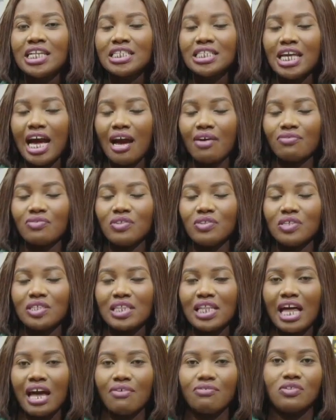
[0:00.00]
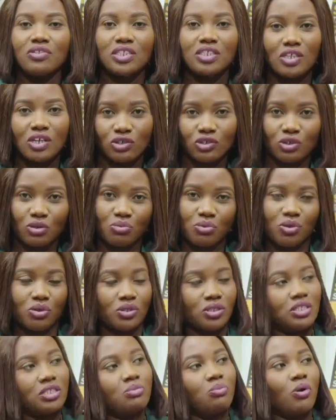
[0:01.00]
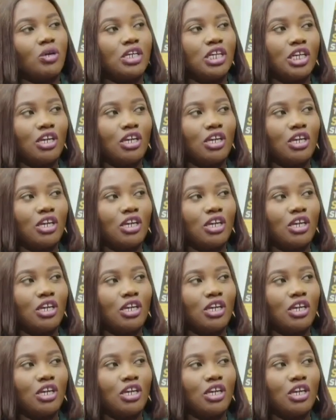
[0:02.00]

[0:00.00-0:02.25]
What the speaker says: to have this live discussion with us this morning.